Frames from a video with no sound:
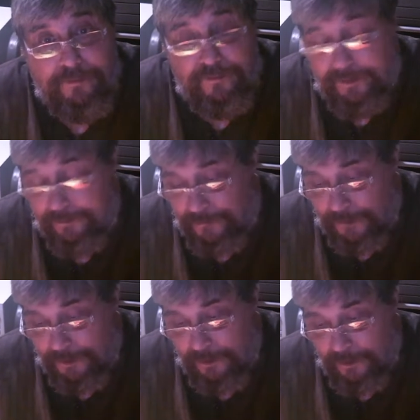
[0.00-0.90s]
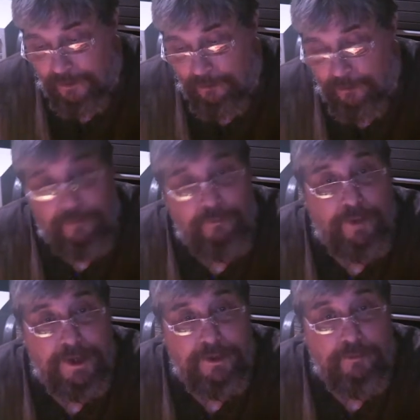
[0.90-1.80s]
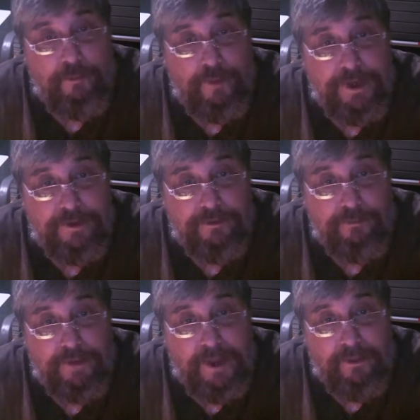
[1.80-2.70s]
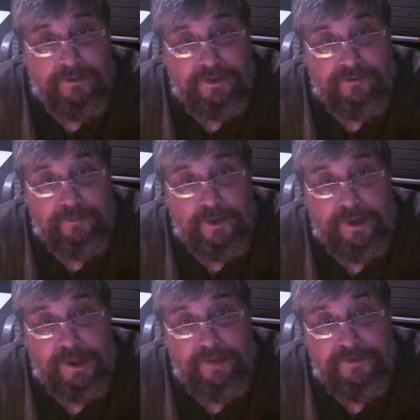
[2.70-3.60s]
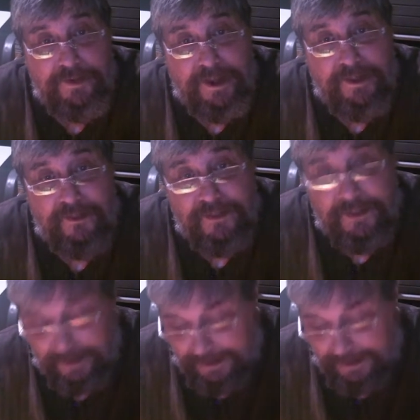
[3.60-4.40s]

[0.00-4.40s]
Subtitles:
It's a weird way to awaken to realities about life and death.